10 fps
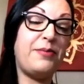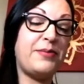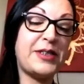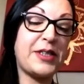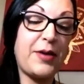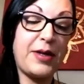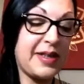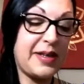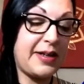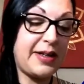so
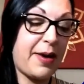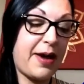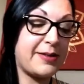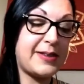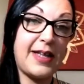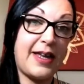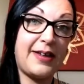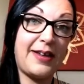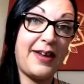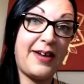excited about seeing
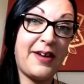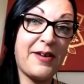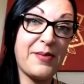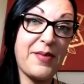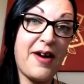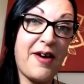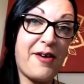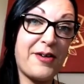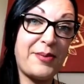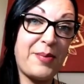it
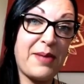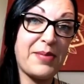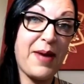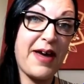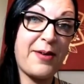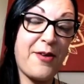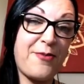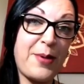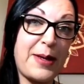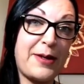hard paperback
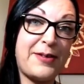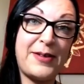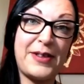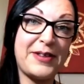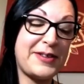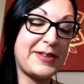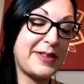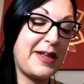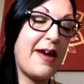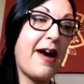copy because
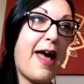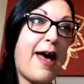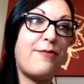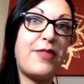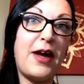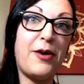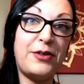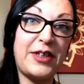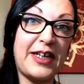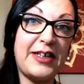I have the older
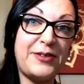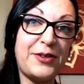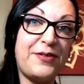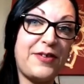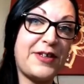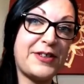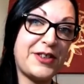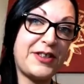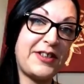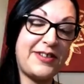Kindle
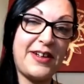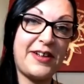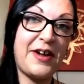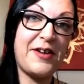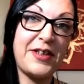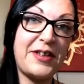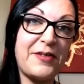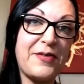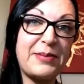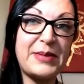version, and I know that you've
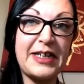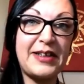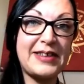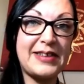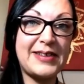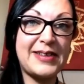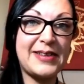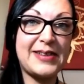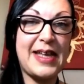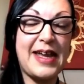updated it since
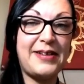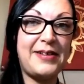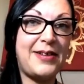then, and